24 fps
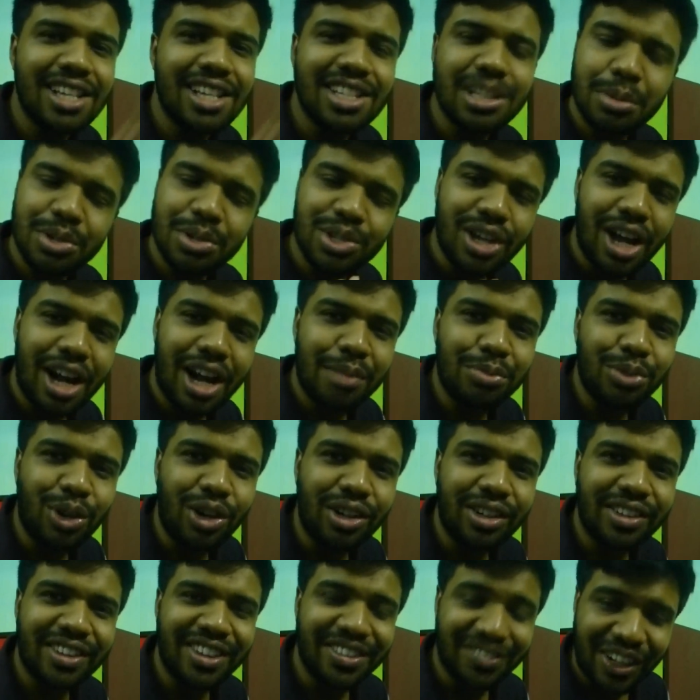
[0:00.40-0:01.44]
Namaskar, I'm
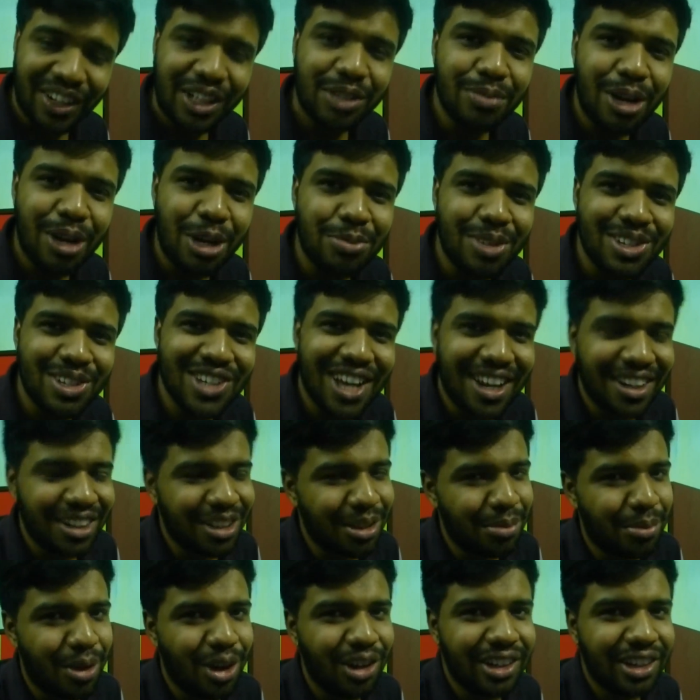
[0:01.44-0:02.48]
Ronathan. Welcome back to my channel,
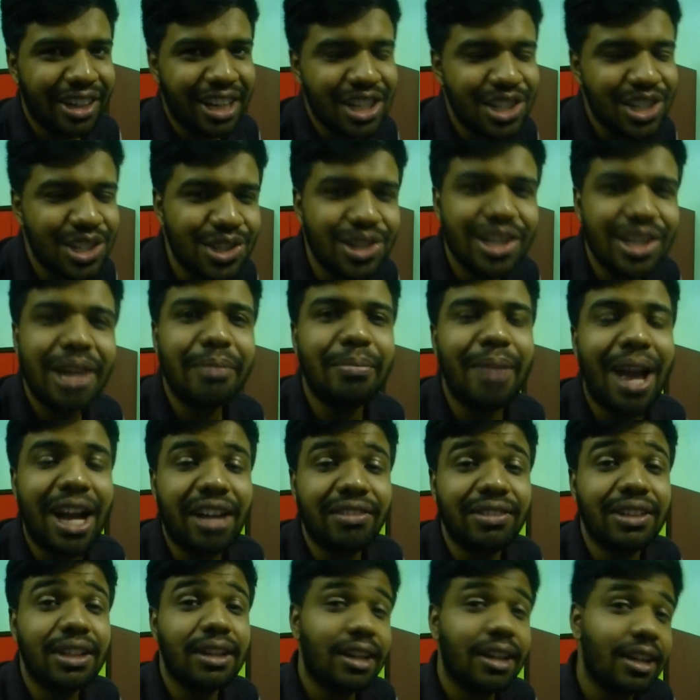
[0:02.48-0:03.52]
The Bound Connection. Today I'm
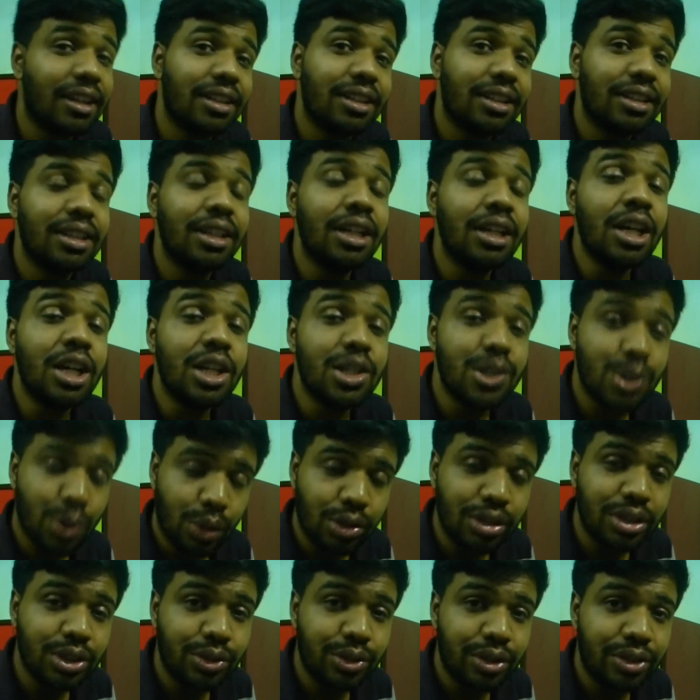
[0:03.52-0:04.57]
back with another
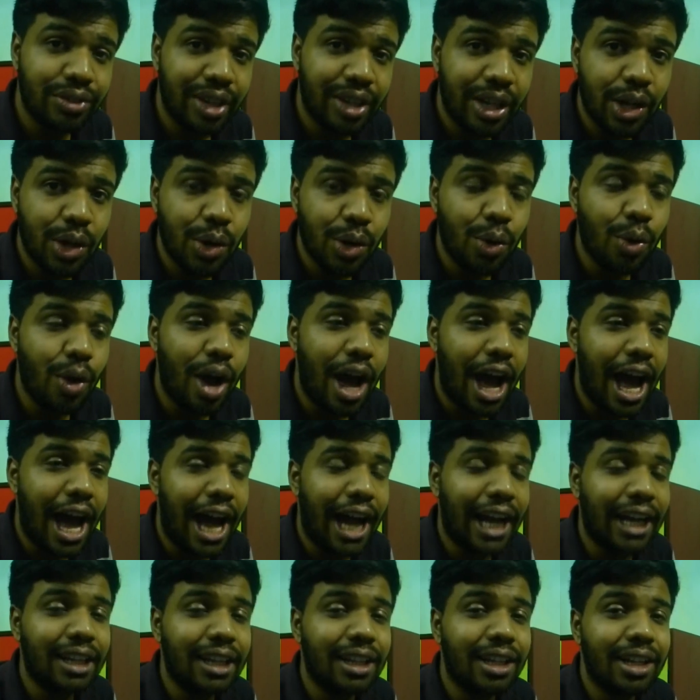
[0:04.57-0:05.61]
Dolan Twin video,
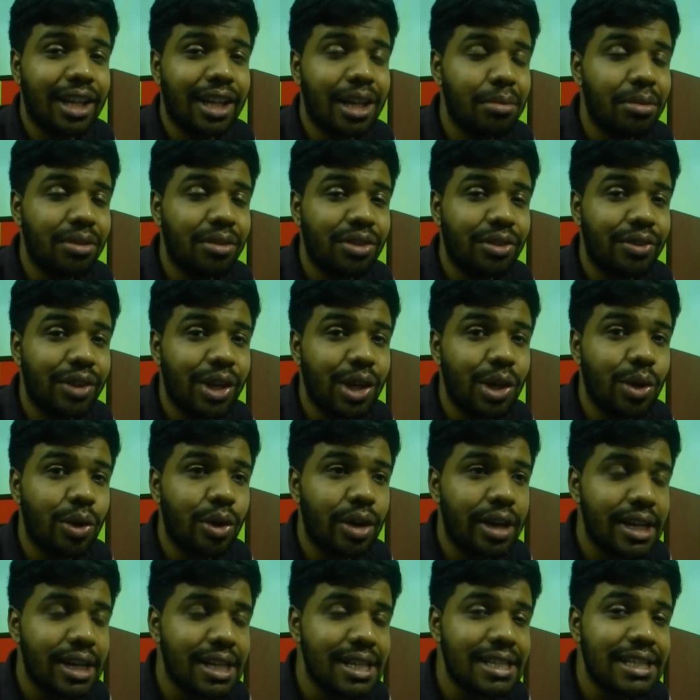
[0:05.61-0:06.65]
and the name of the
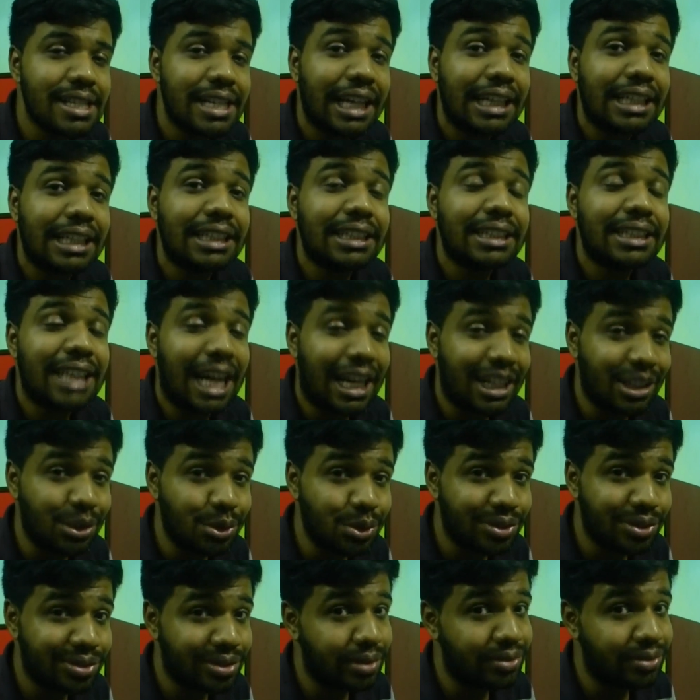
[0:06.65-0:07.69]
video is Getting
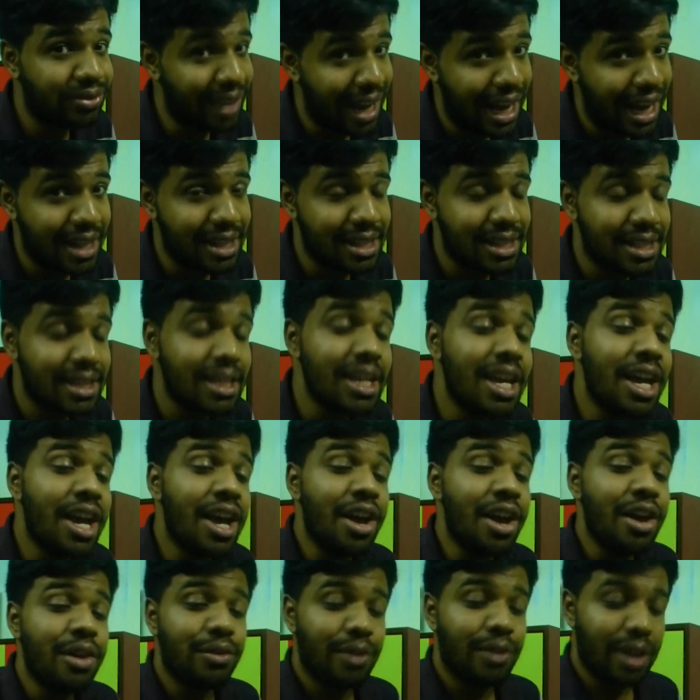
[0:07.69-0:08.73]
Tattoos from Fans.
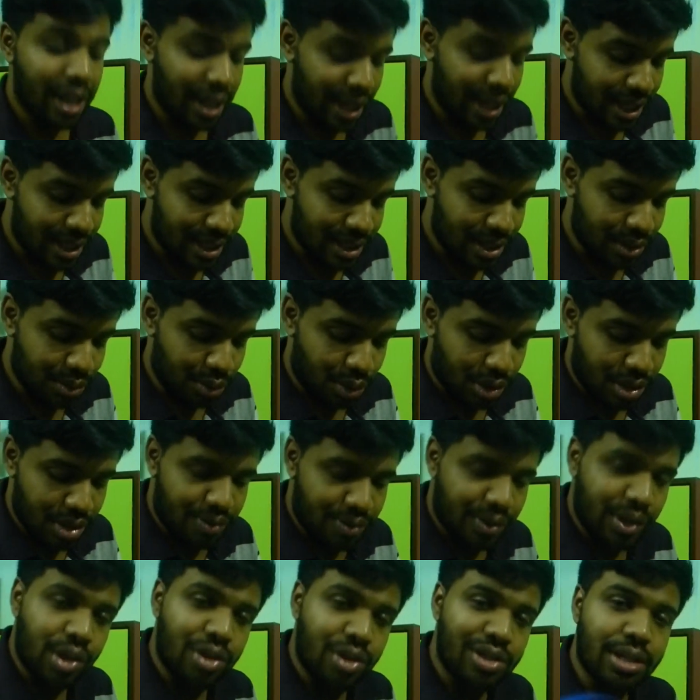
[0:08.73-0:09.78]
Well, let's see what this
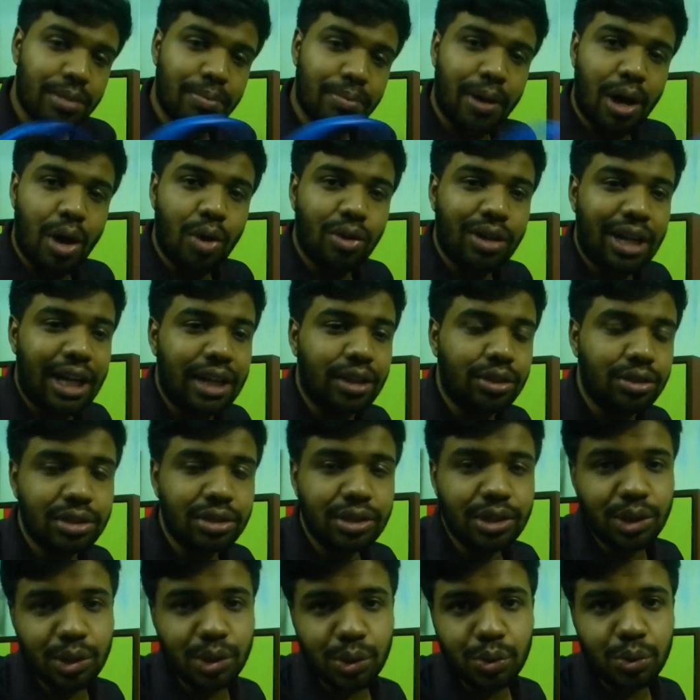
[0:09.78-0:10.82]
video is about. I
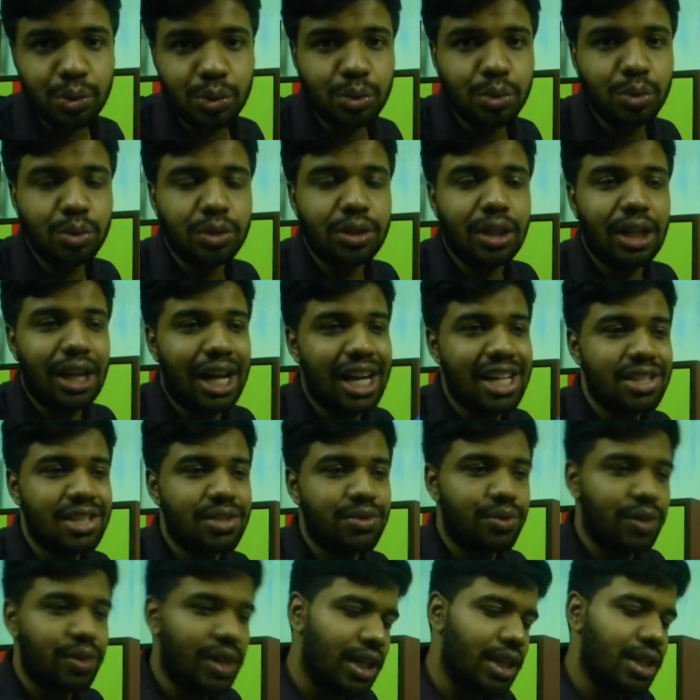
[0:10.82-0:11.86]
couldn't do the
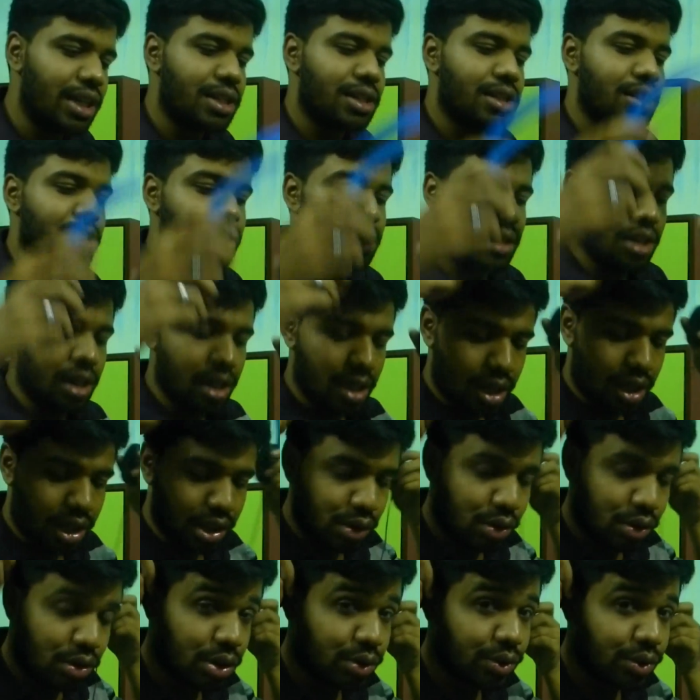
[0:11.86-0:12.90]
last week's
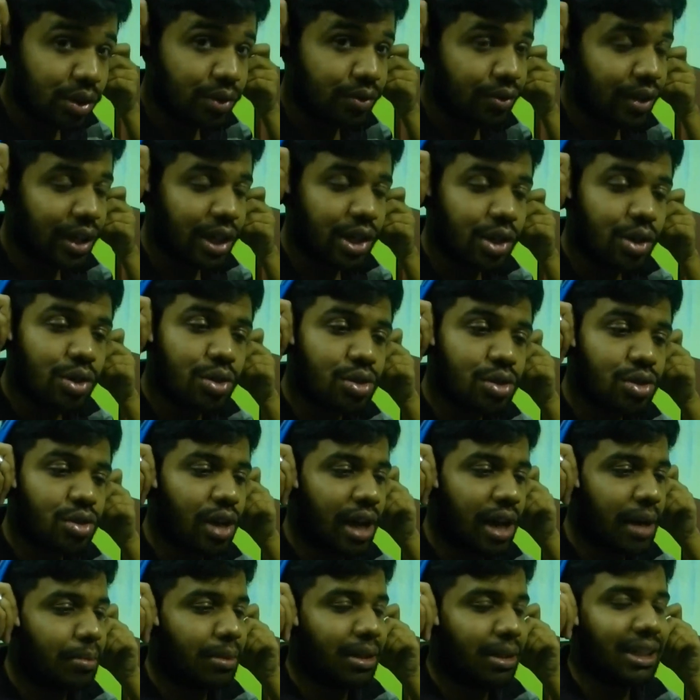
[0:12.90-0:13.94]
Dolan Twin video, so
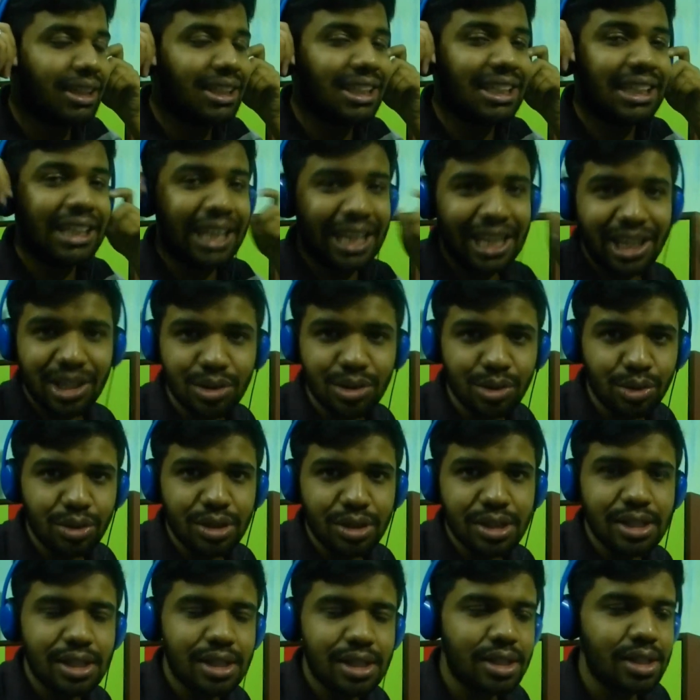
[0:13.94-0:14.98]
I'm a little late to do
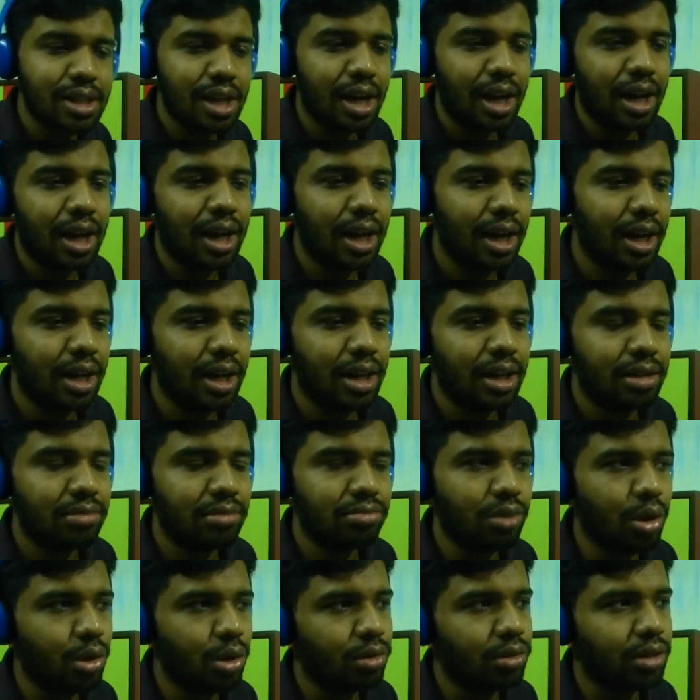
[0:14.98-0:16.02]
this. I'm
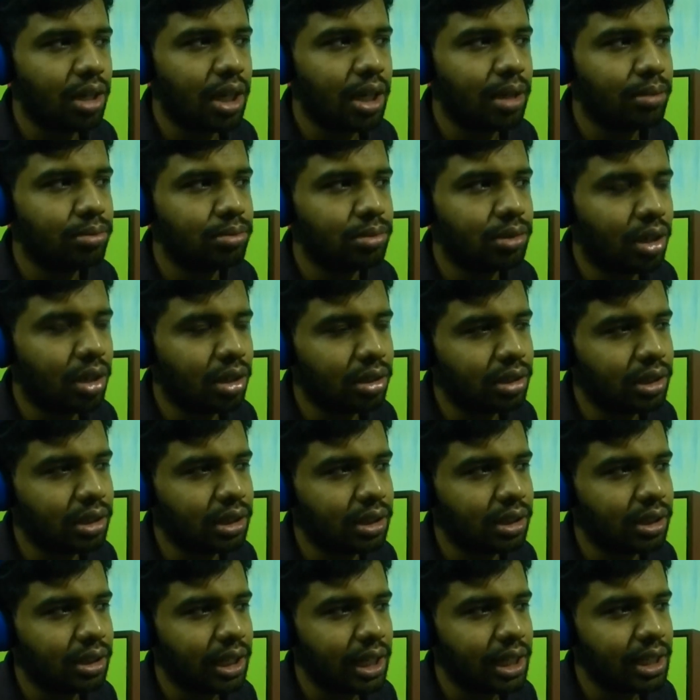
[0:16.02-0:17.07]
not a
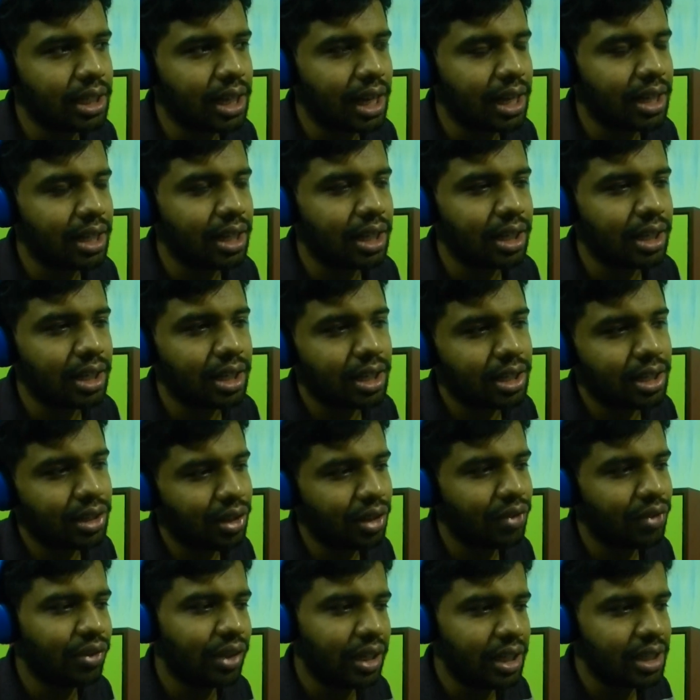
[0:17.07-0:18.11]
little late. I think
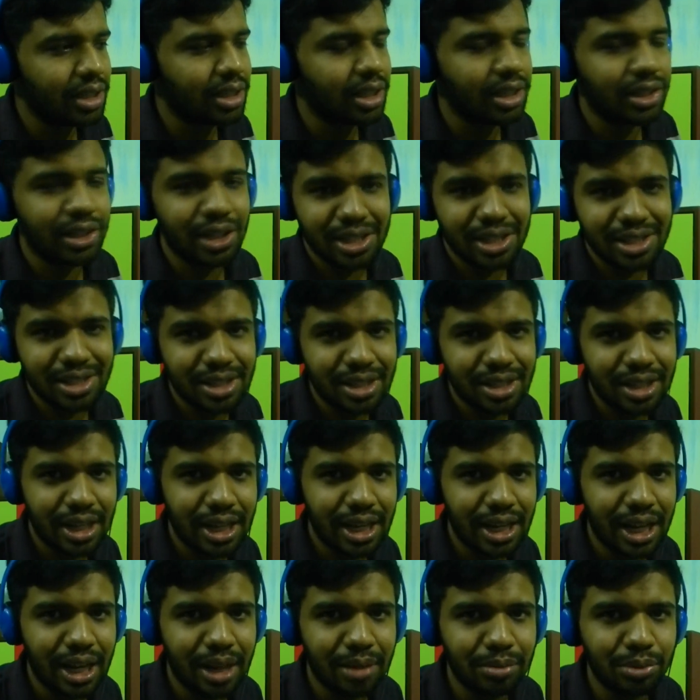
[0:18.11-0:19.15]
they released it
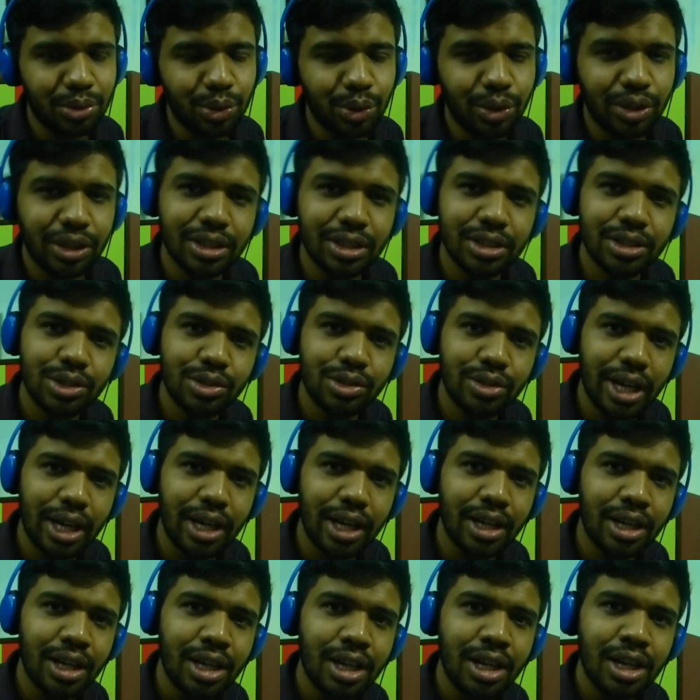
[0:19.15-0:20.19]
yesterday and I'm doing it
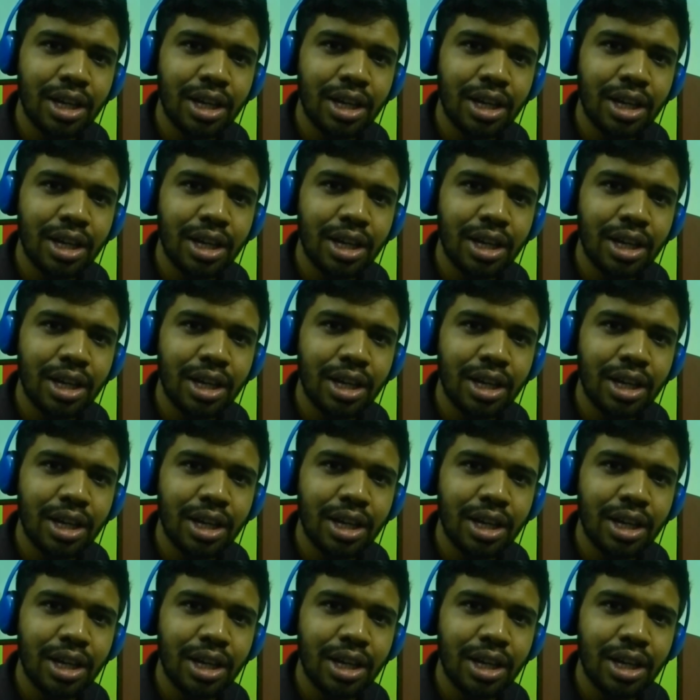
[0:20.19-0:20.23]
today.